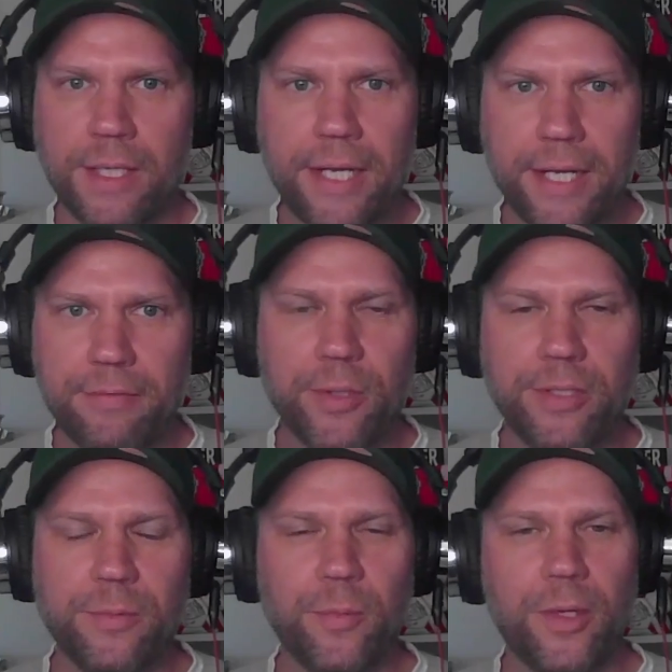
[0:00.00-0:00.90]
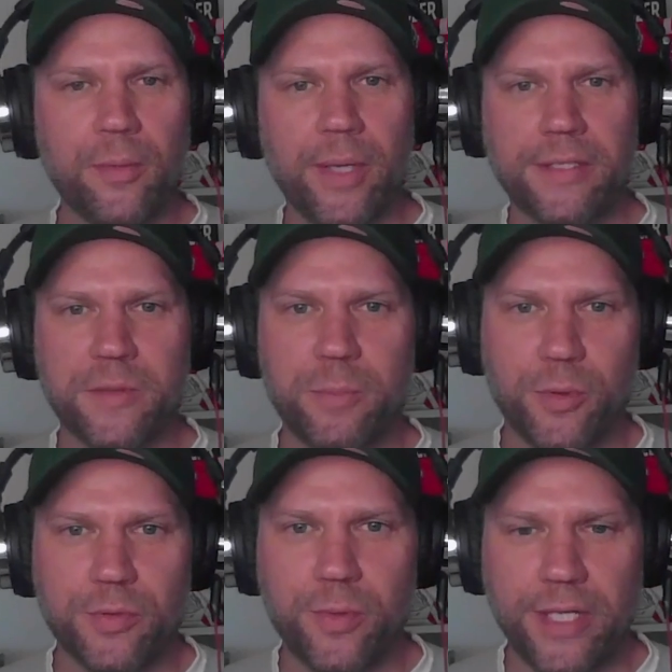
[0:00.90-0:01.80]
G'day everyone, welcome back to
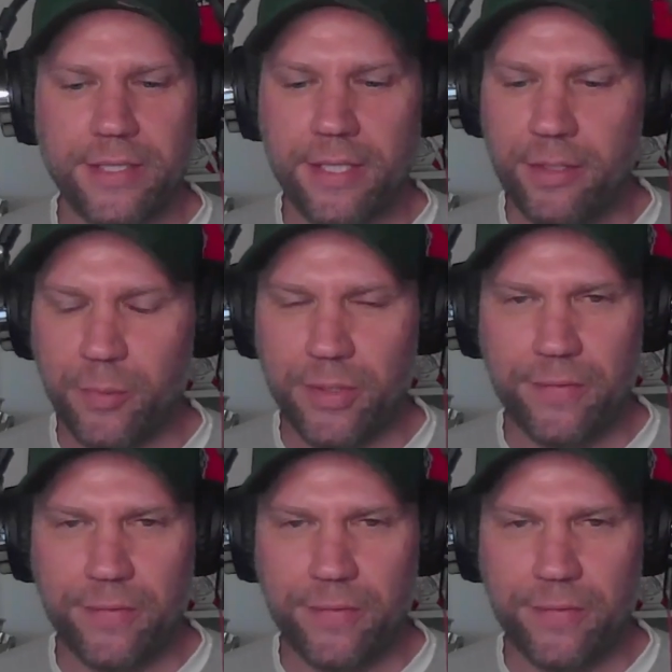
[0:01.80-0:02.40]
Sports Ranting.